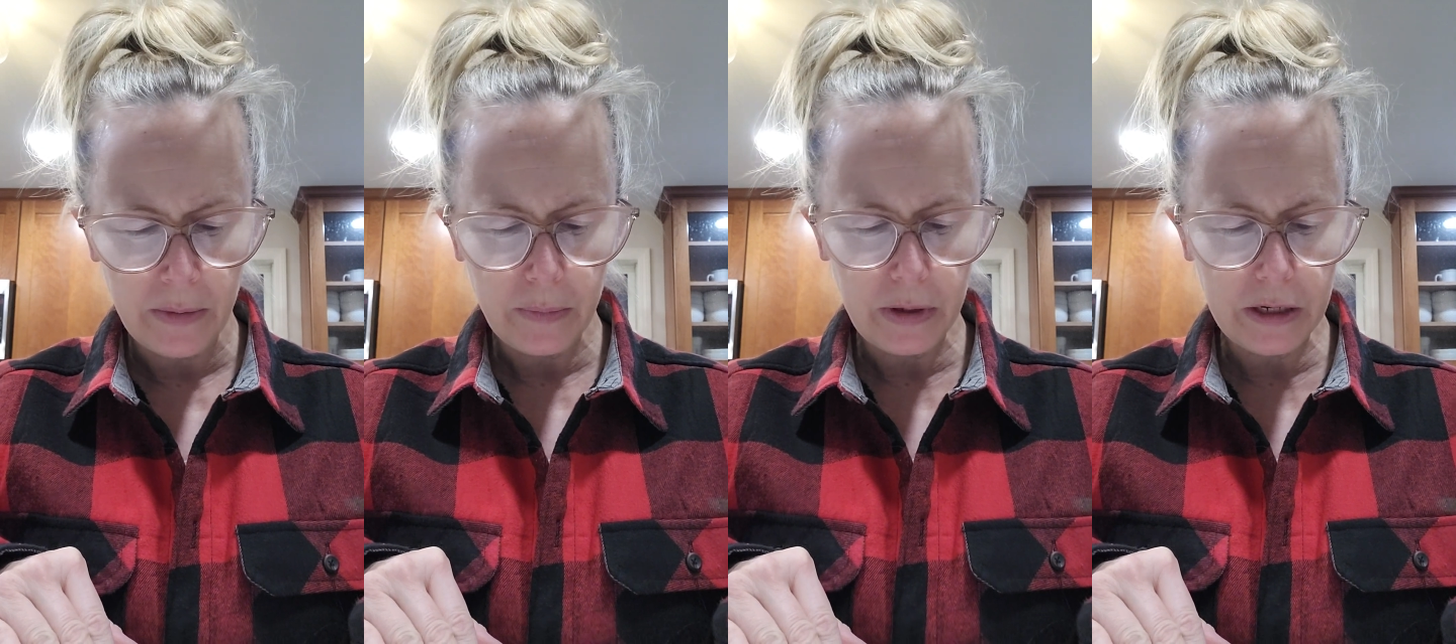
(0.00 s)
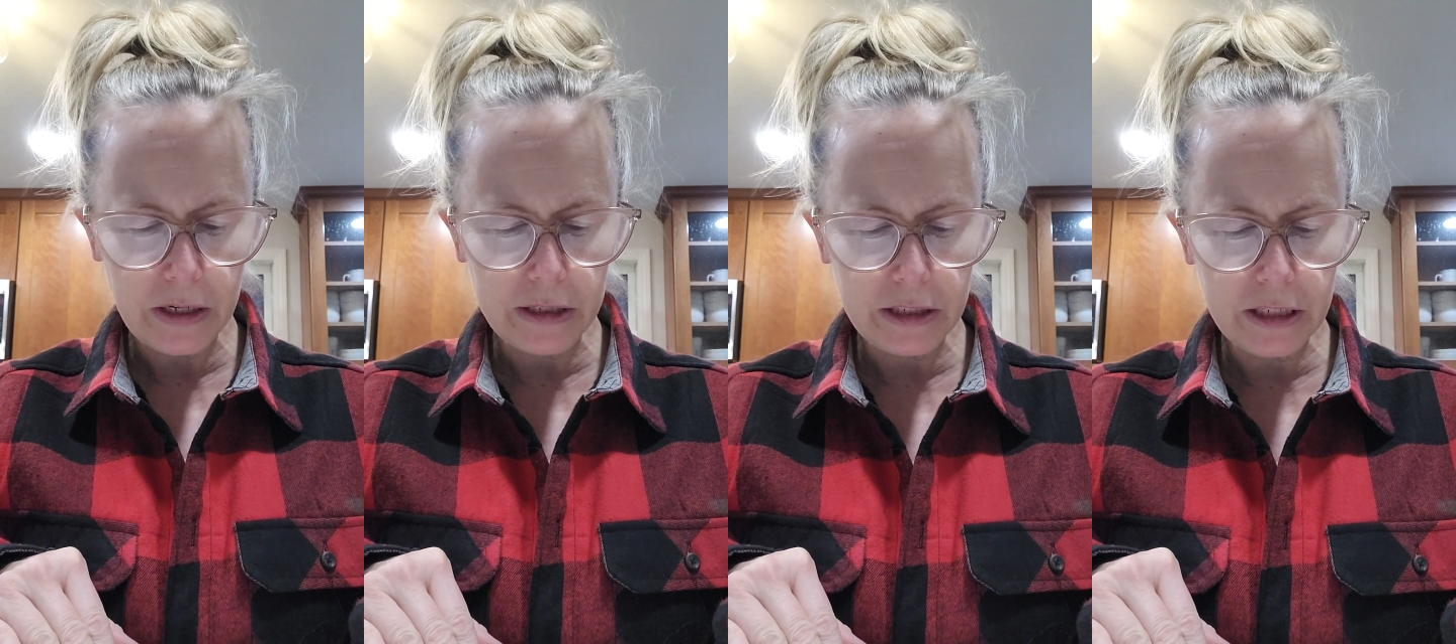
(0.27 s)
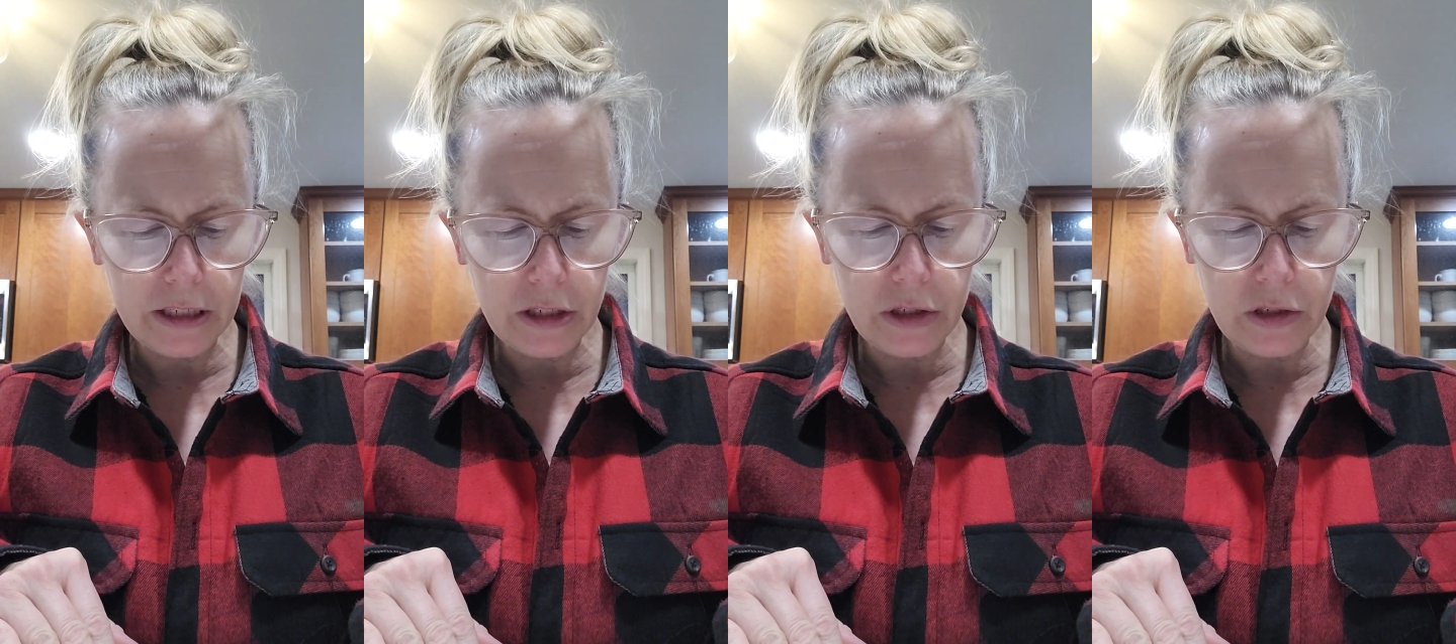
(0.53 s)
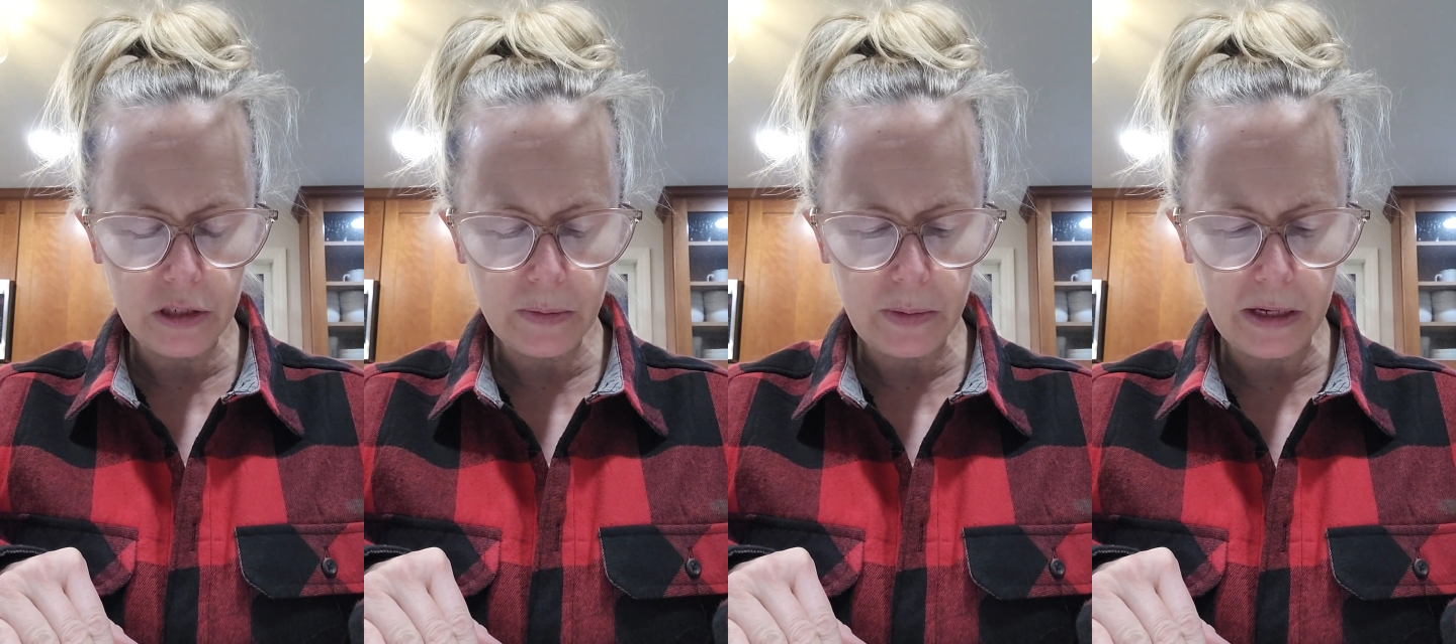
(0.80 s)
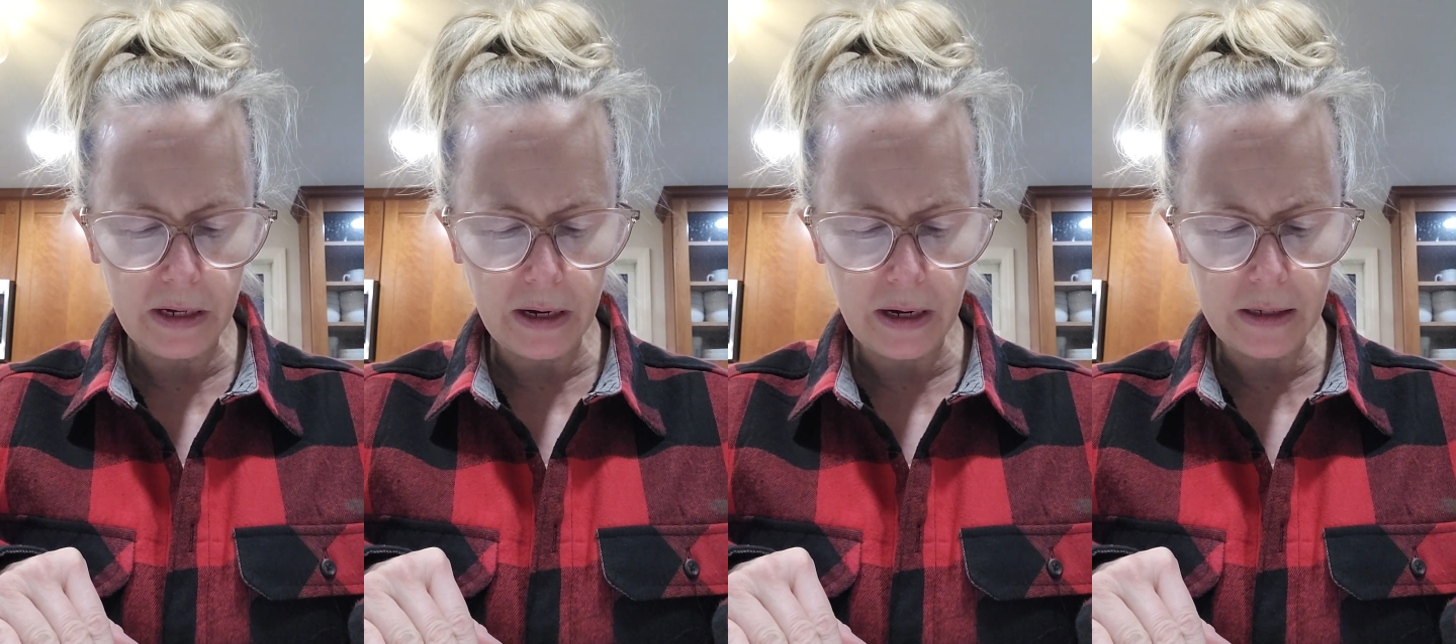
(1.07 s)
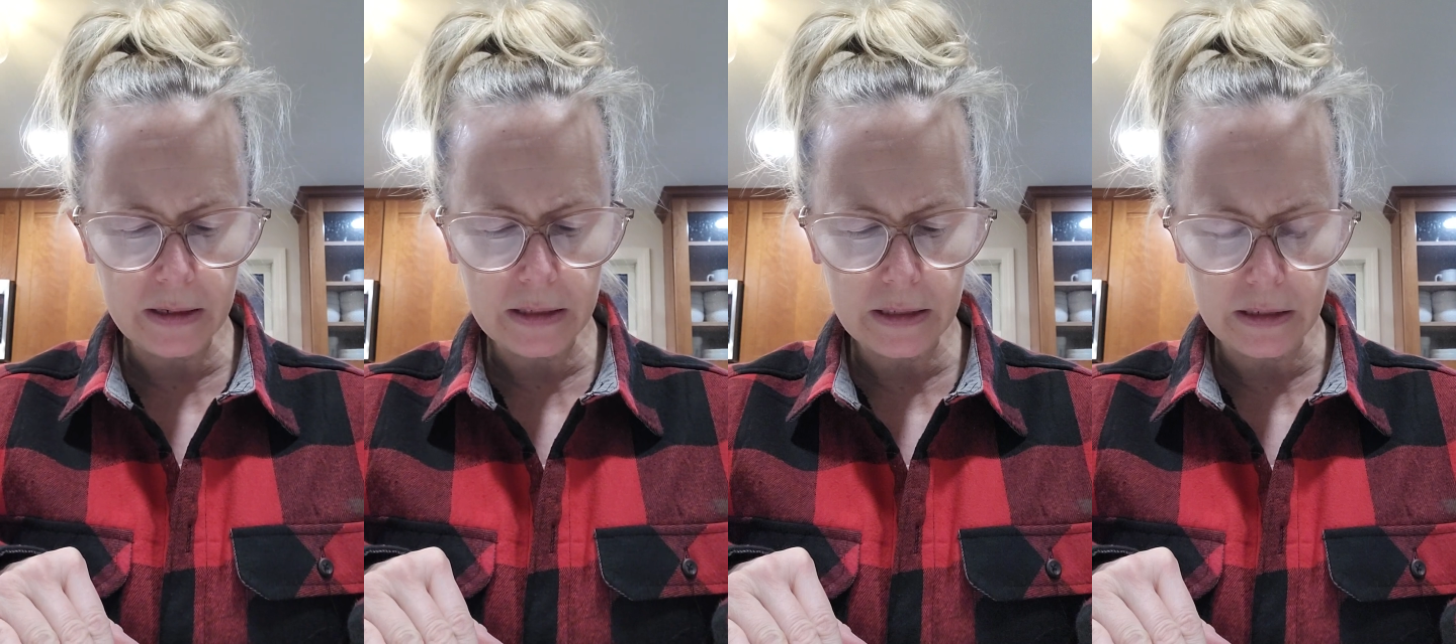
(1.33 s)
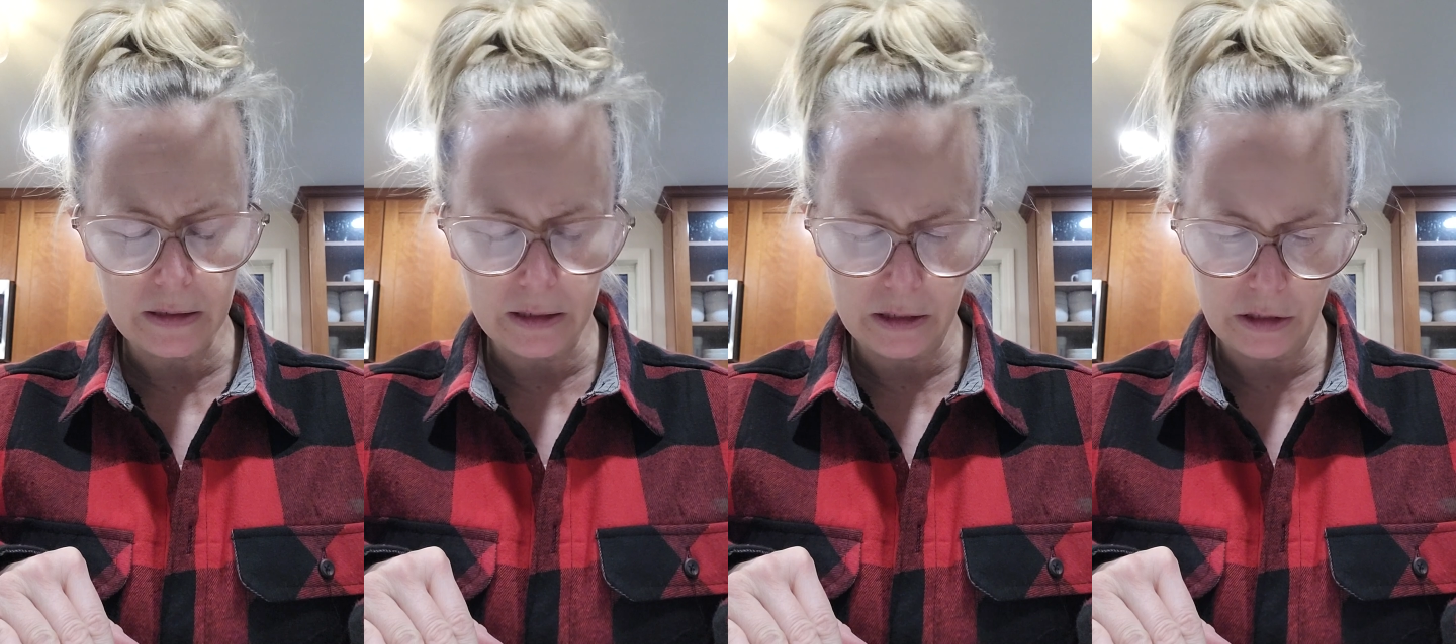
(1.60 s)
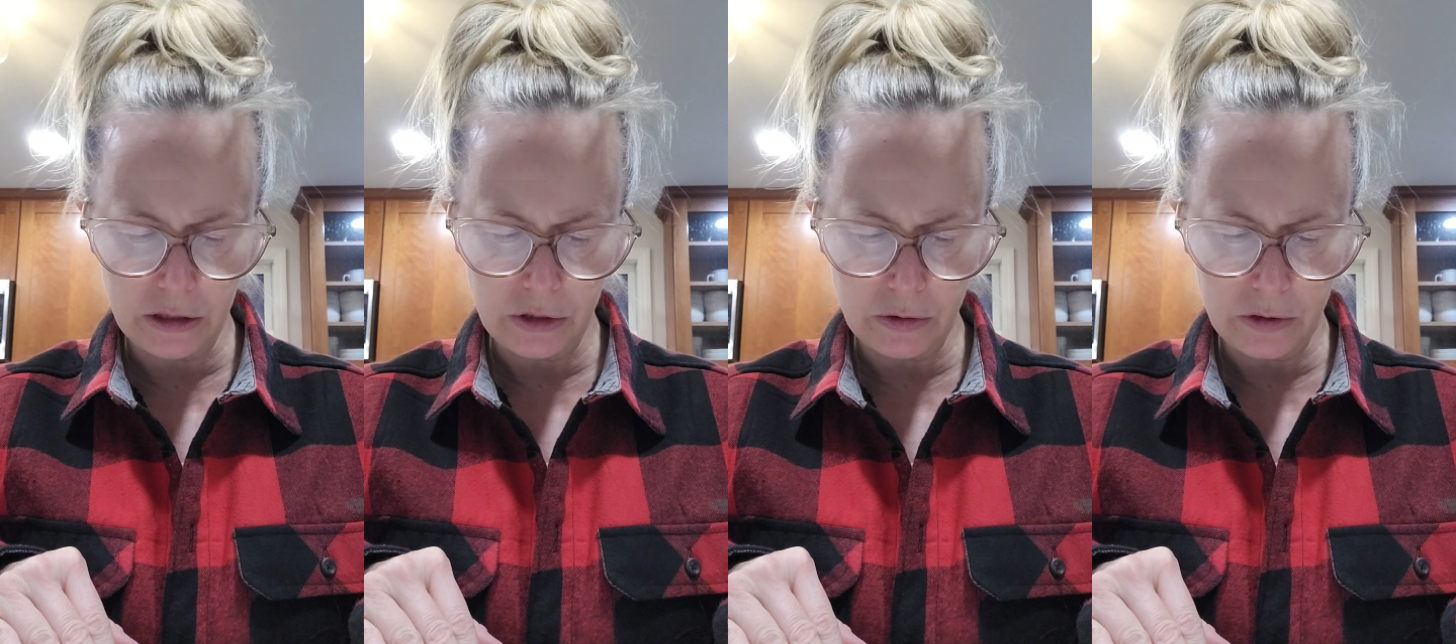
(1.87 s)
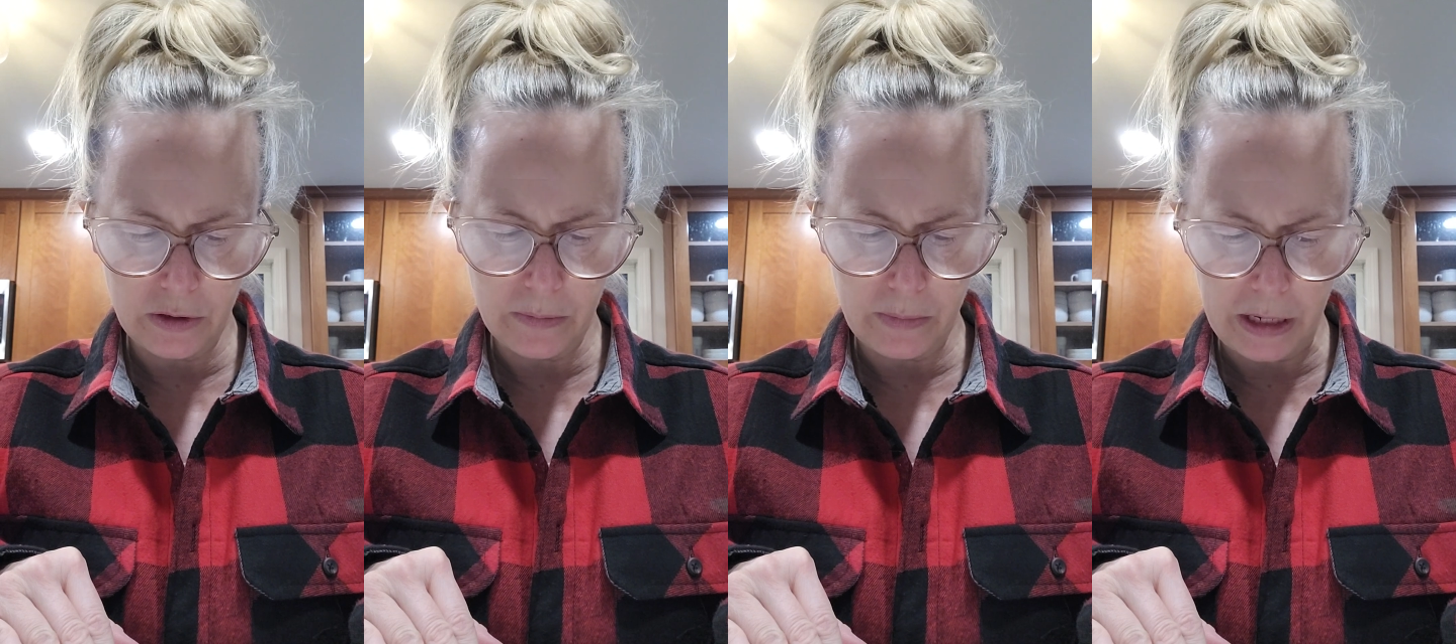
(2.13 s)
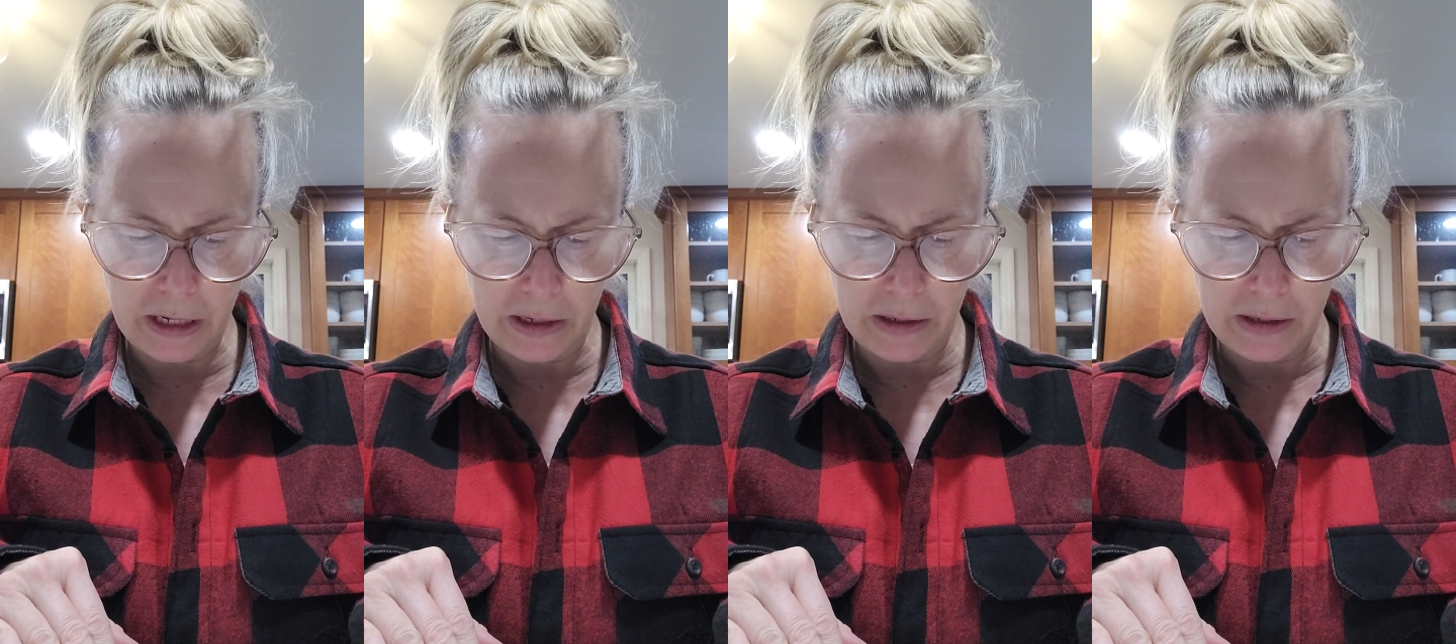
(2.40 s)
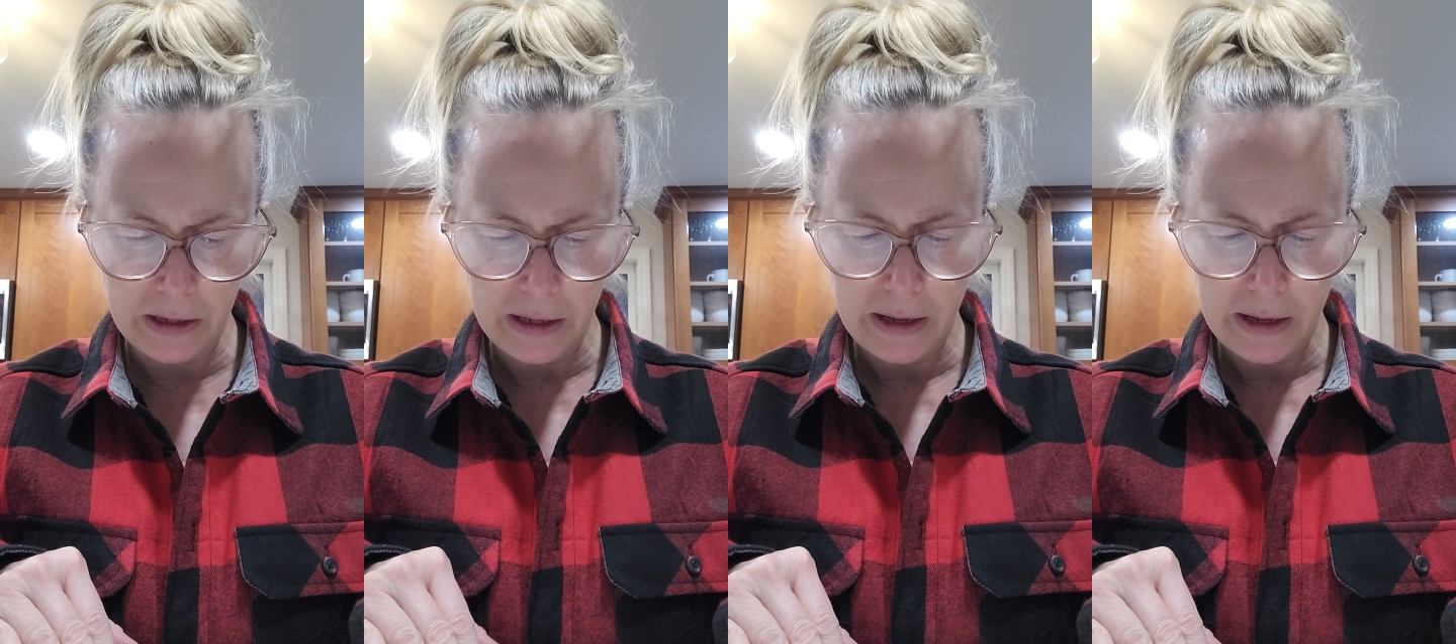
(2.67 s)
but continue to be hostile toward me,